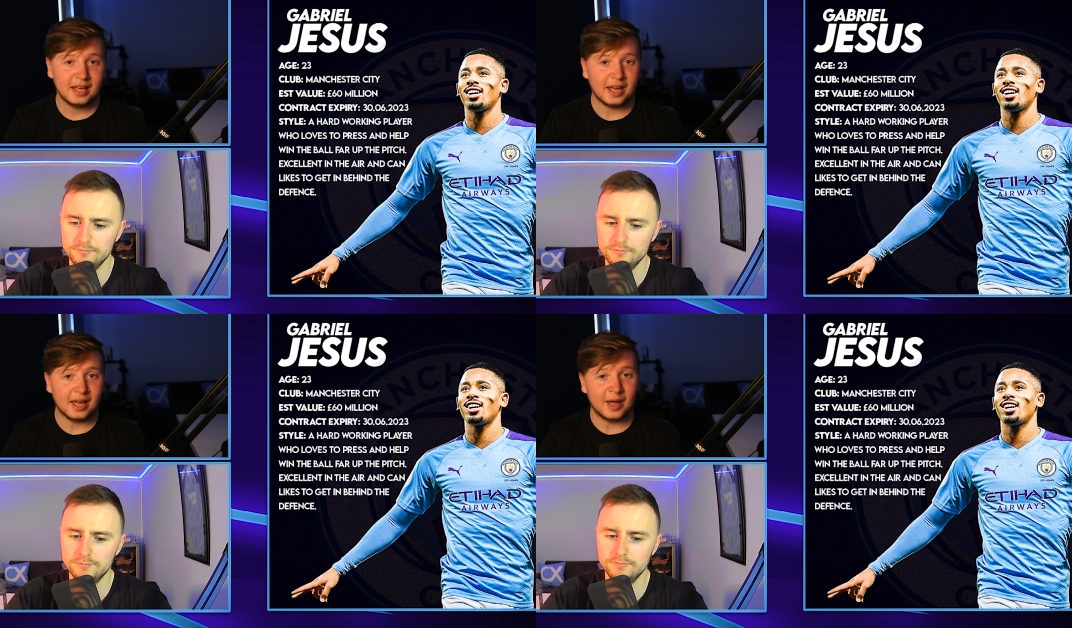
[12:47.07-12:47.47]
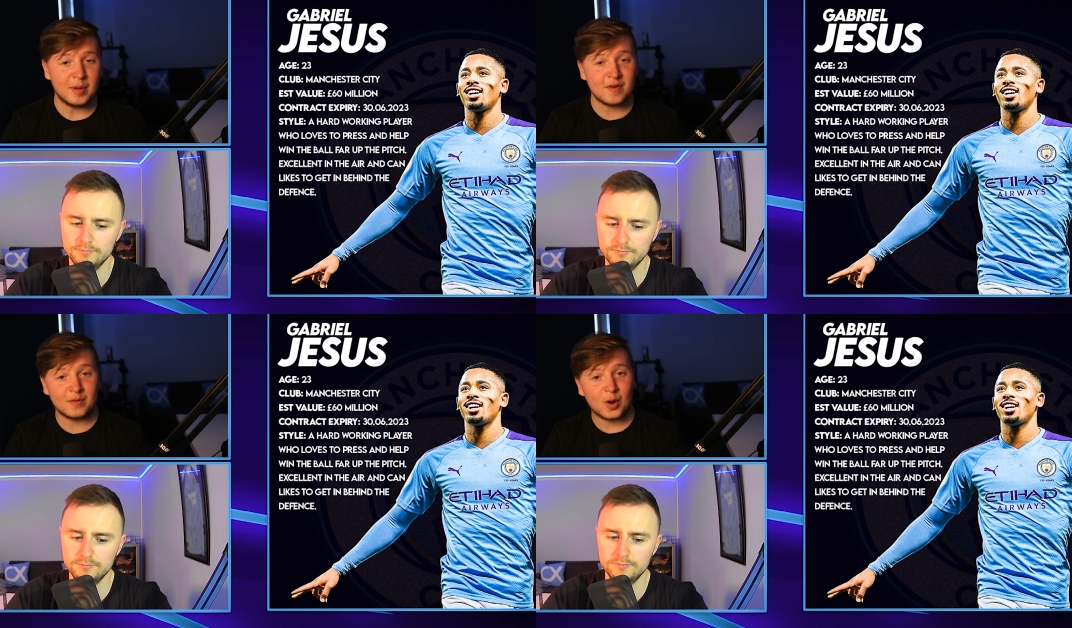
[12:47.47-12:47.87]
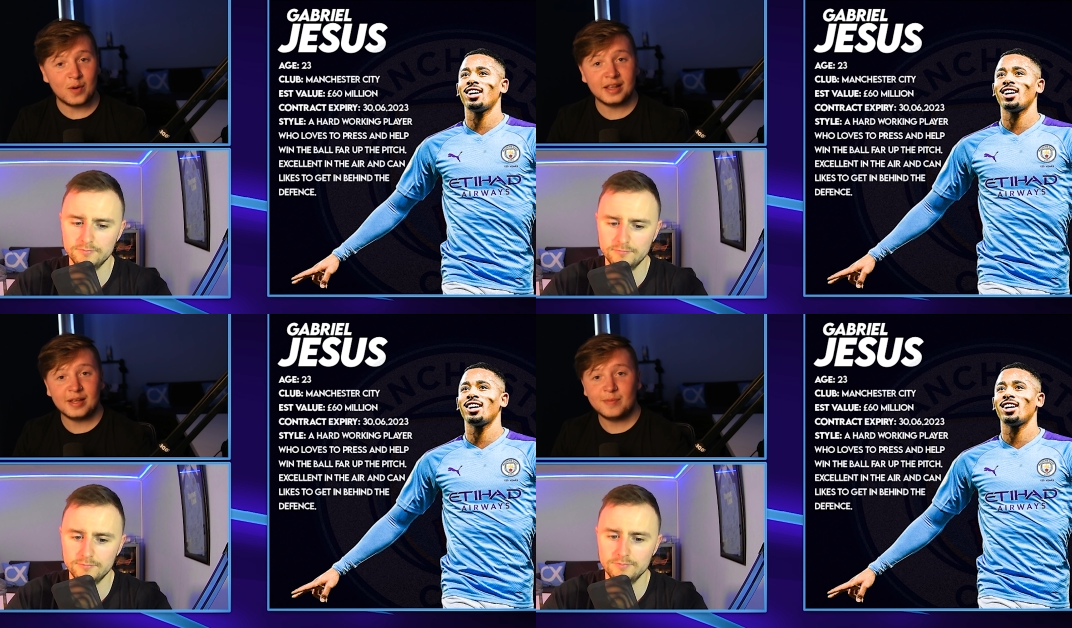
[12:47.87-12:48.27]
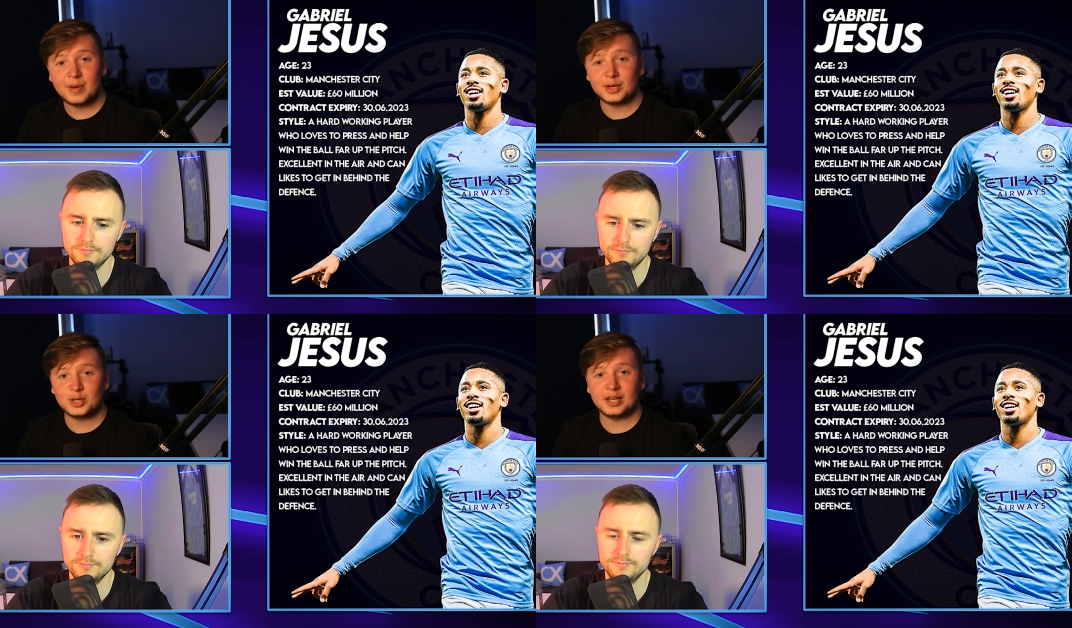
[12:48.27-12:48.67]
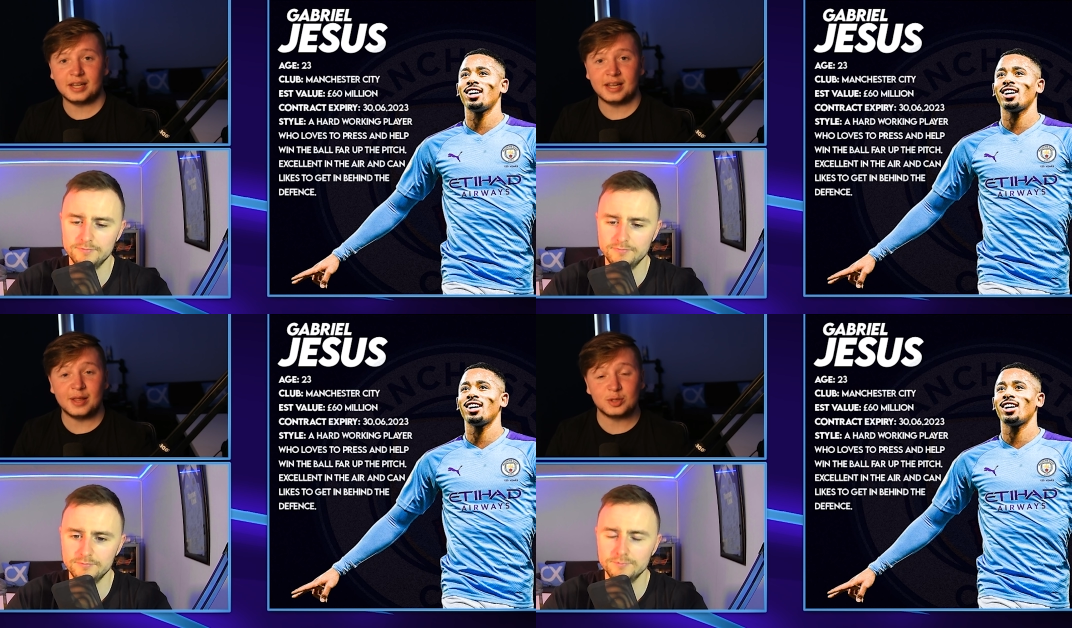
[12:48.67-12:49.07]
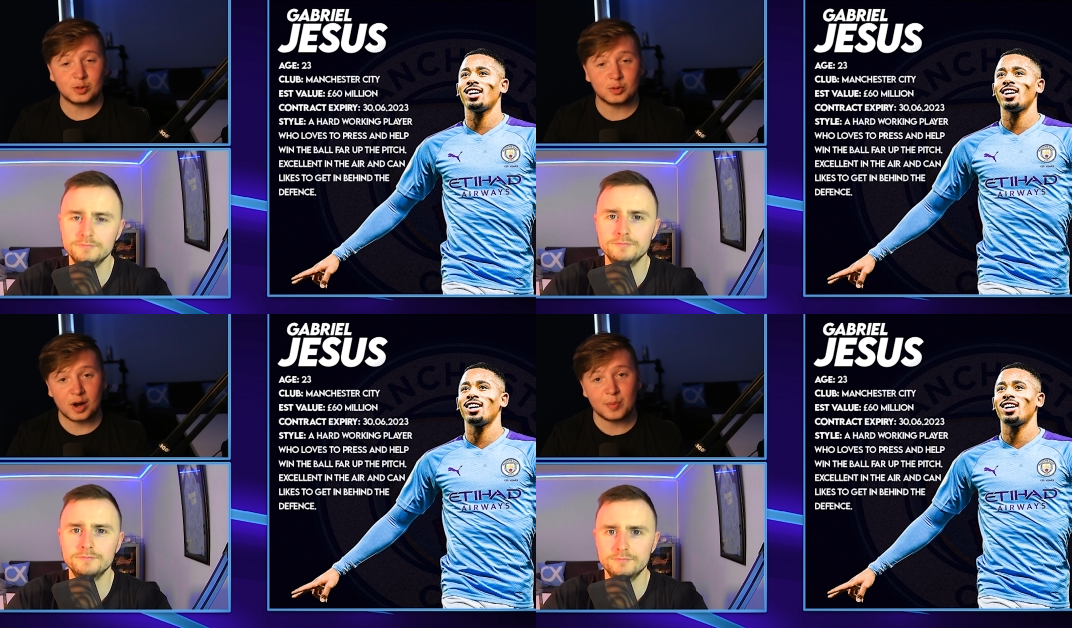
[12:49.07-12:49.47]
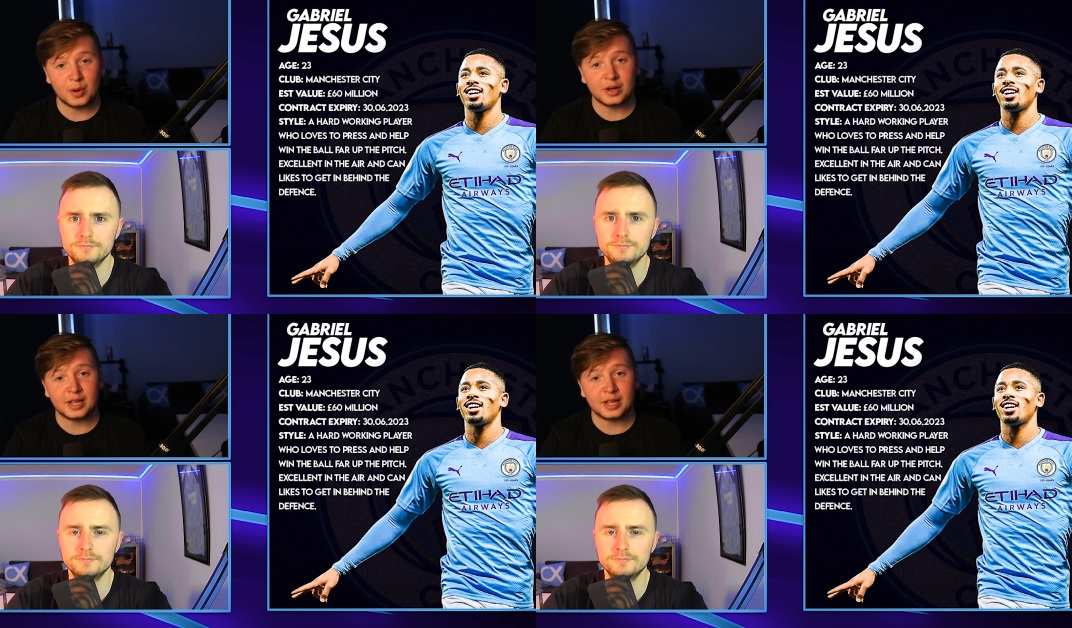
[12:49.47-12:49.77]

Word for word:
Speaker 1: Um, if you haven't already, make sure you hit the subscribe button,